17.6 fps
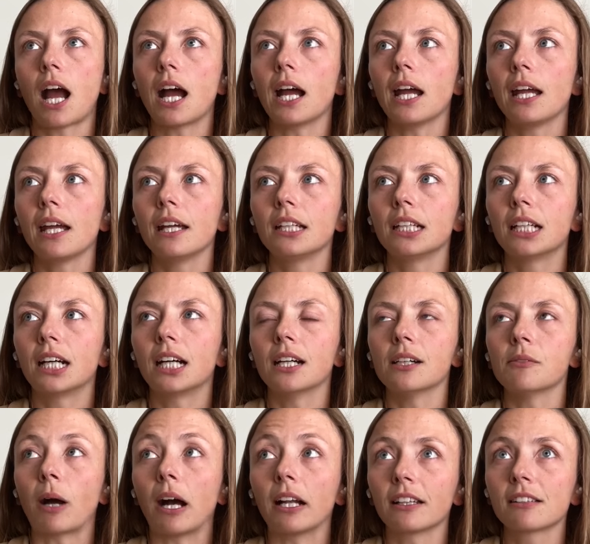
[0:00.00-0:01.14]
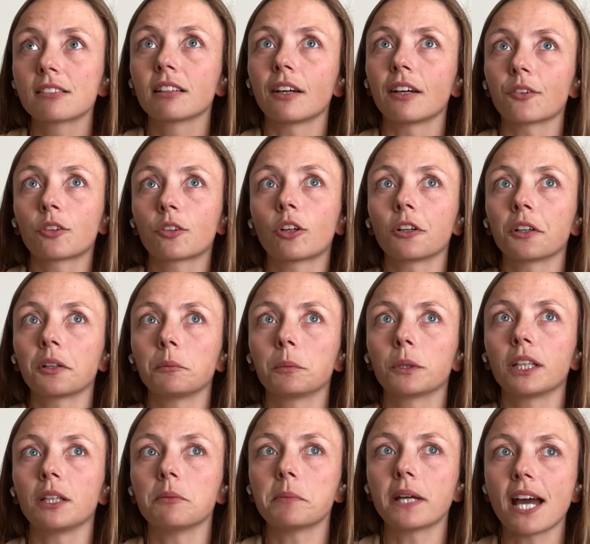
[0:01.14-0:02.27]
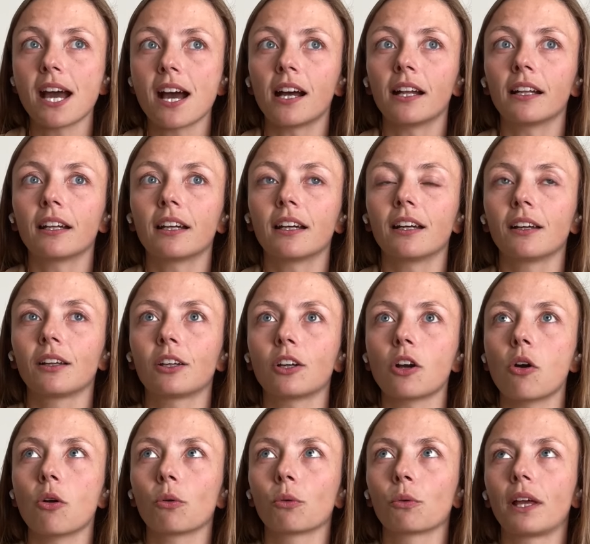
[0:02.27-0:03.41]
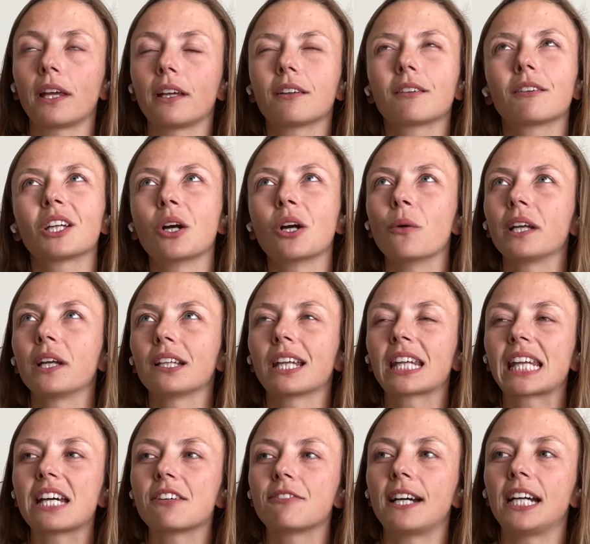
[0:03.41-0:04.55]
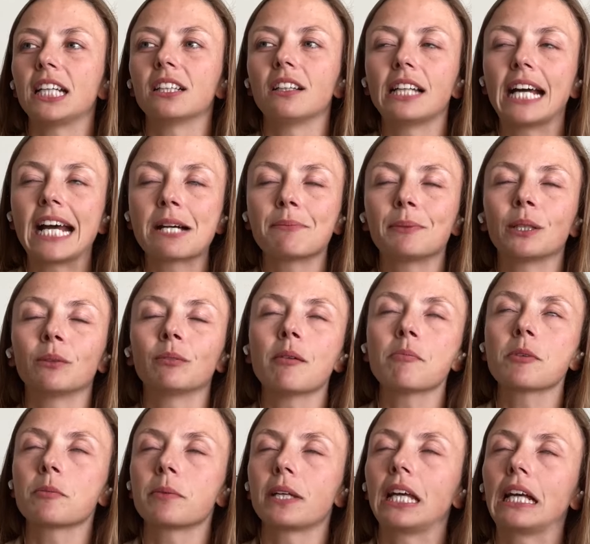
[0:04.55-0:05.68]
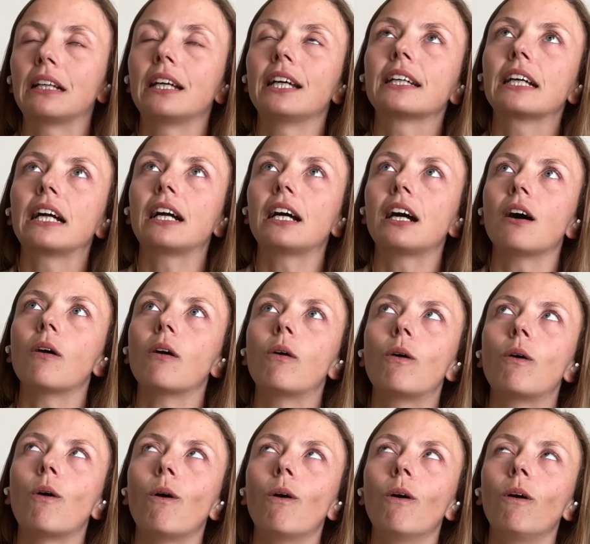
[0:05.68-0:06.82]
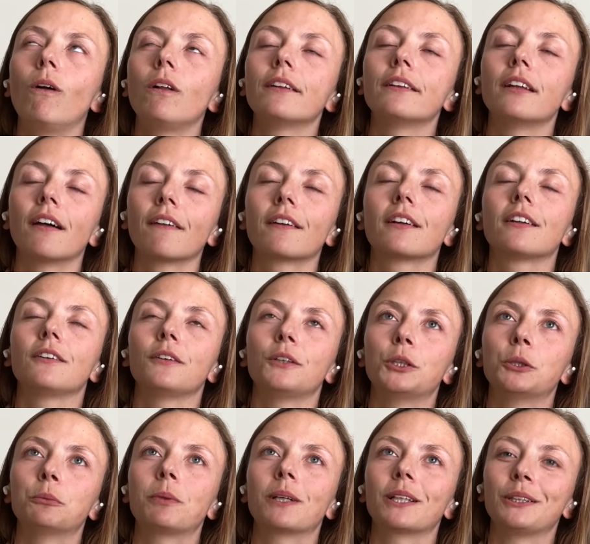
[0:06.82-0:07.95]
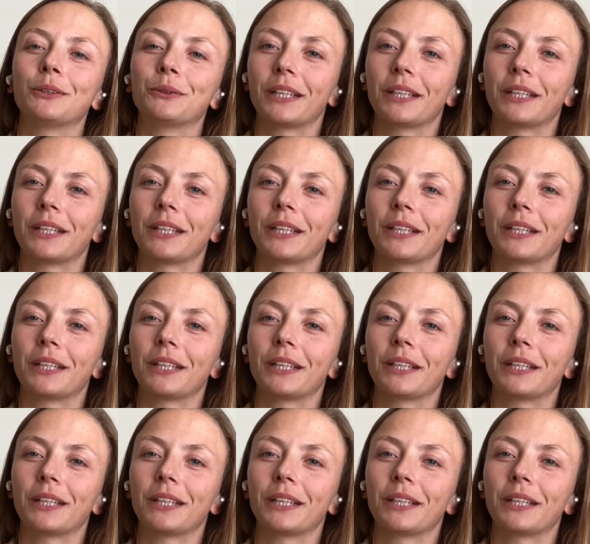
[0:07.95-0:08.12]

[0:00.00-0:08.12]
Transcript: I um, honestly, I was hurting pretty bad. Go like going into that final lap, I remember being like, a whole nother loop. Are